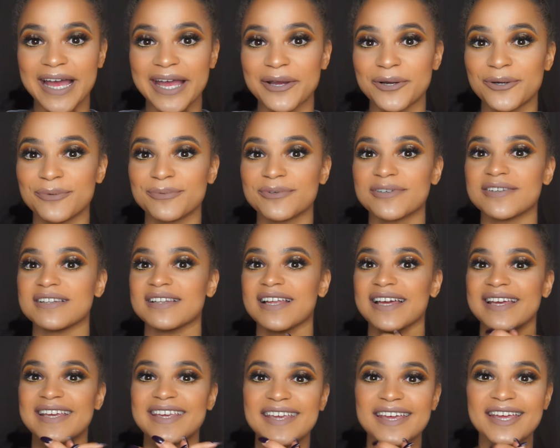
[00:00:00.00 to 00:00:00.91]
I hope you
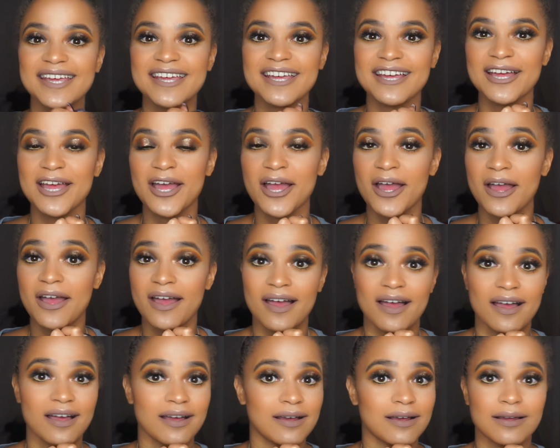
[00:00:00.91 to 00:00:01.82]
like it.
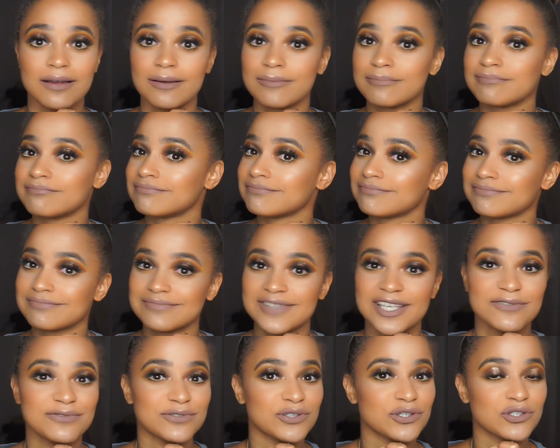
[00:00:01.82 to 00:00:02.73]

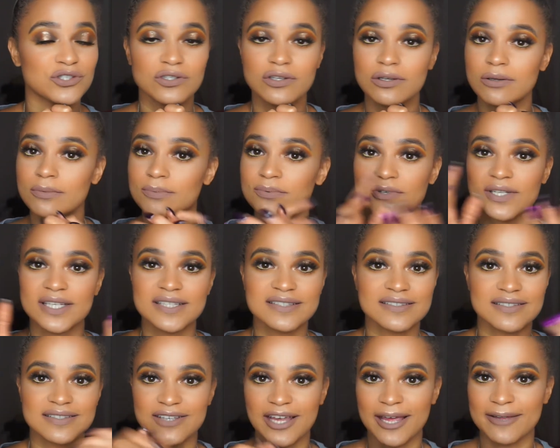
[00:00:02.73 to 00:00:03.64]
If you do, please
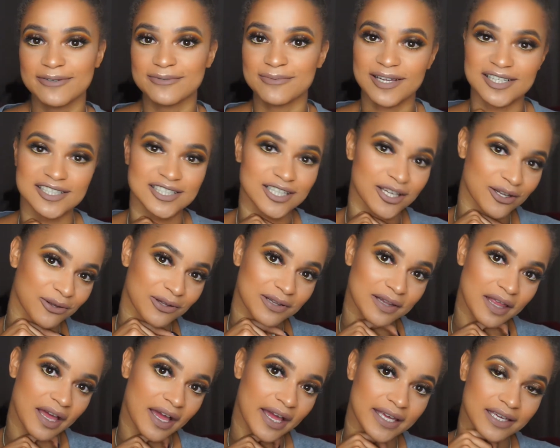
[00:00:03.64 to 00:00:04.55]
subscribe to my channel,
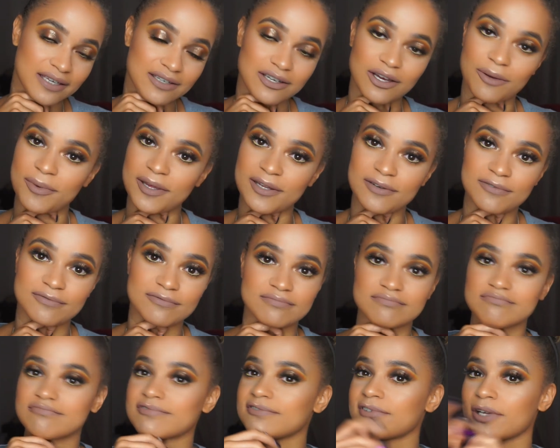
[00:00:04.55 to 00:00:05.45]
like, comment,
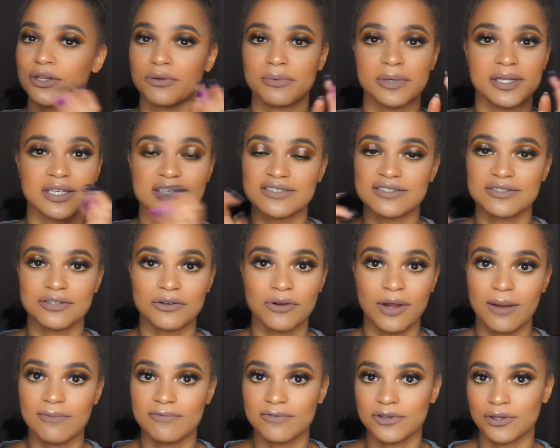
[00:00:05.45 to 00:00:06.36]
follow me on
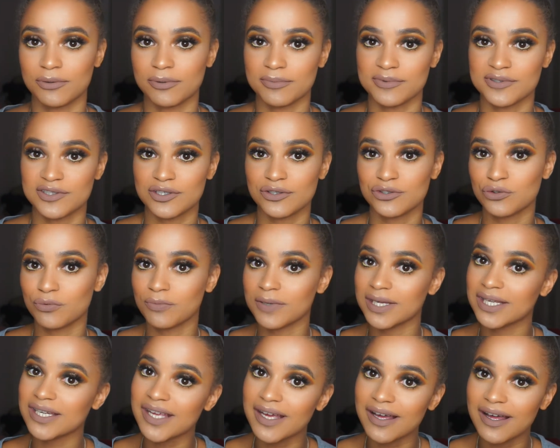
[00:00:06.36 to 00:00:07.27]
Instagram, follow me on social
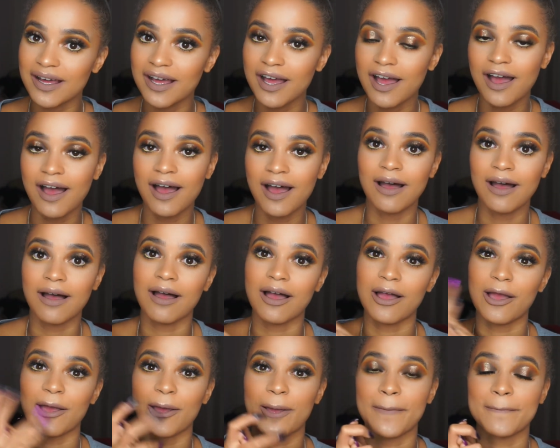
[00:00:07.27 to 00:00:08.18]
media.
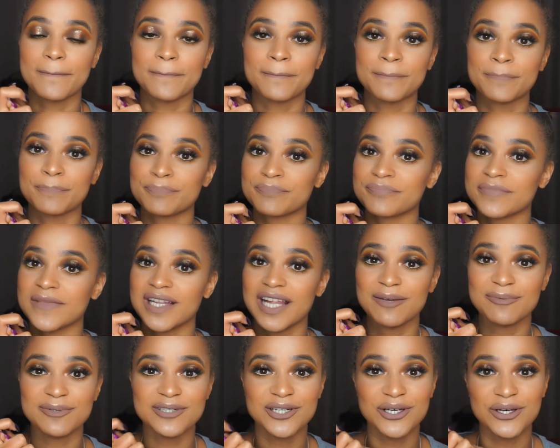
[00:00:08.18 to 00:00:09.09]

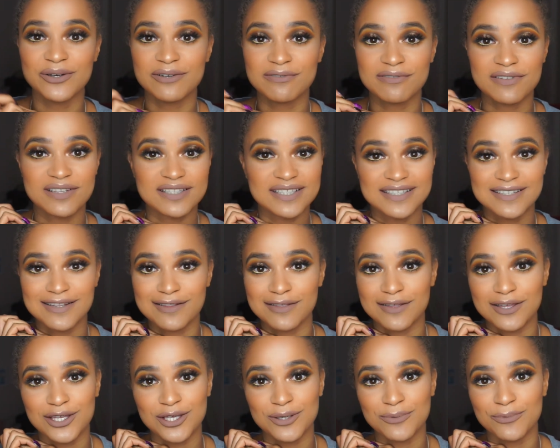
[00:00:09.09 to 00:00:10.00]
Let me know if there's
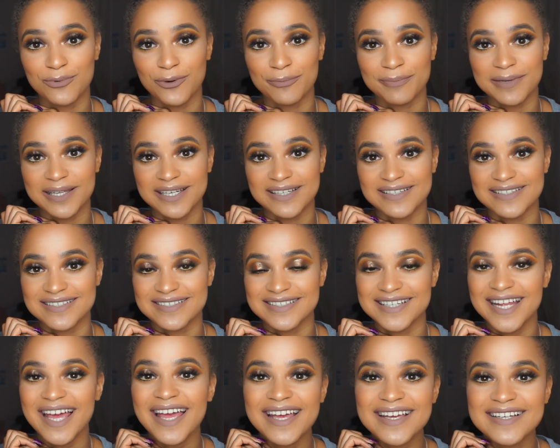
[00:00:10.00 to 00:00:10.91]
anything you want me to do
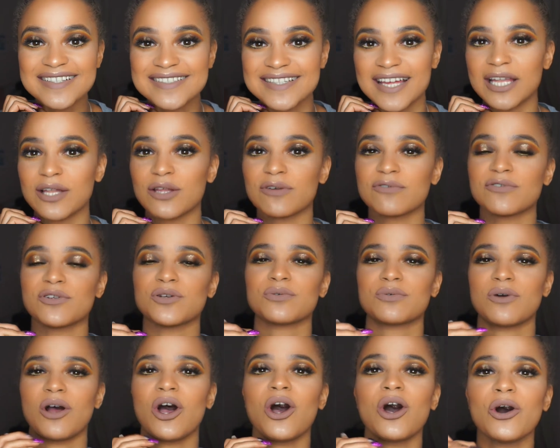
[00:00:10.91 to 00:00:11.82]
next. I love
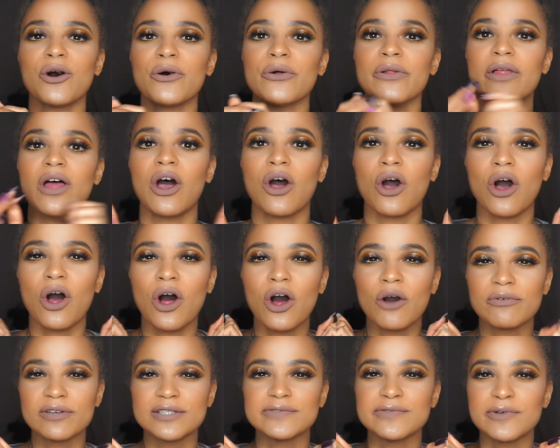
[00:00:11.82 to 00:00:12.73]
you all.
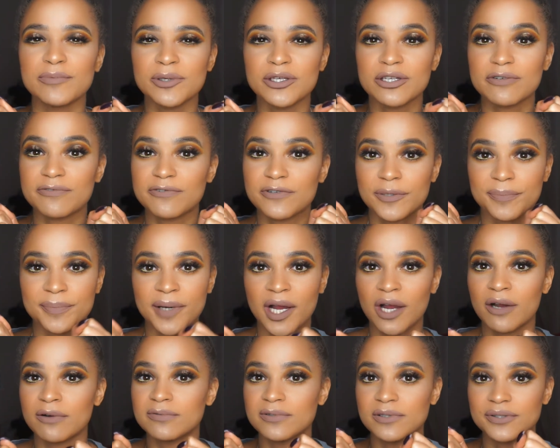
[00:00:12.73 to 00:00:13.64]
Always feel beautiful and
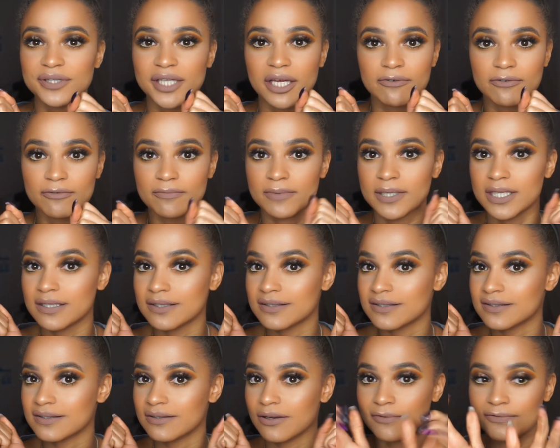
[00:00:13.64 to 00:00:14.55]
powerful. Never be
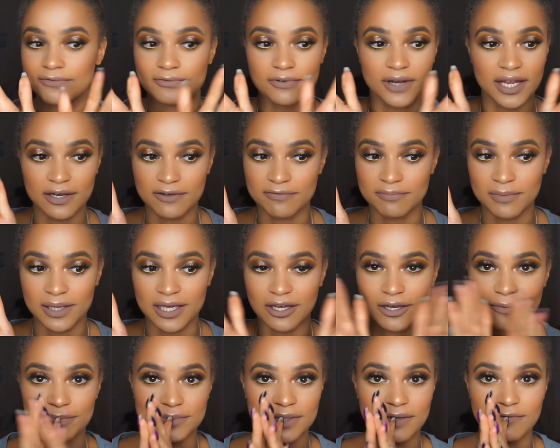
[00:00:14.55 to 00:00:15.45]
afraid of
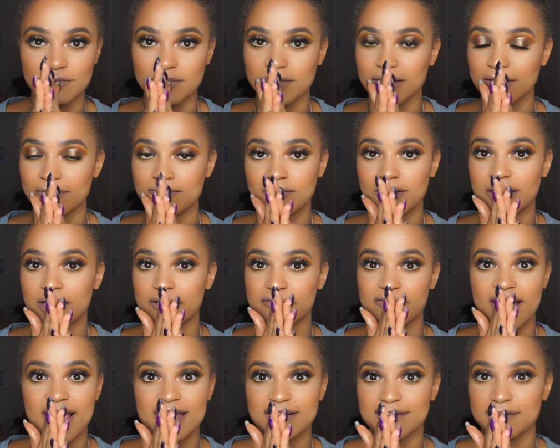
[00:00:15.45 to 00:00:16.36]
makeup. Never be afraid
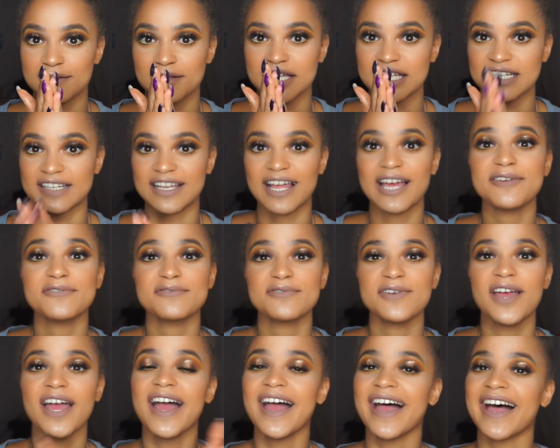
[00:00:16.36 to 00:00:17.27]
of anything in
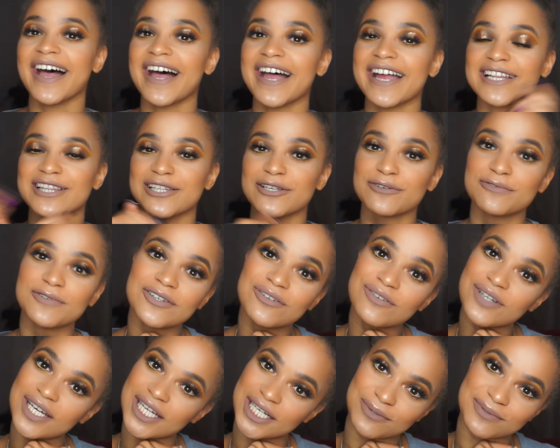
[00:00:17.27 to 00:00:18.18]
life. I love you,
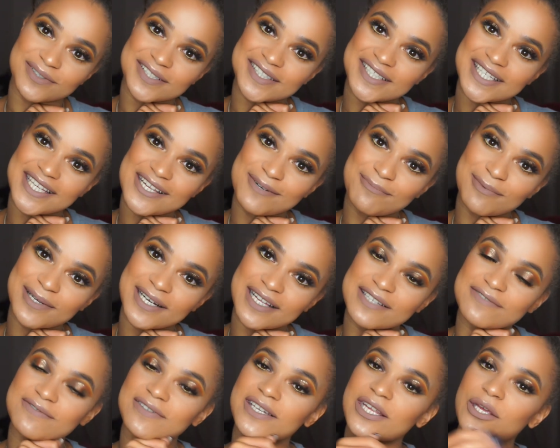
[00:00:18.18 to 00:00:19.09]
and I will see you in my
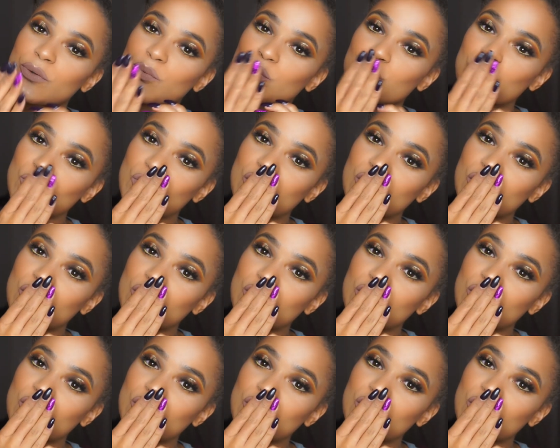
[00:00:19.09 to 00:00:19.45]
next video.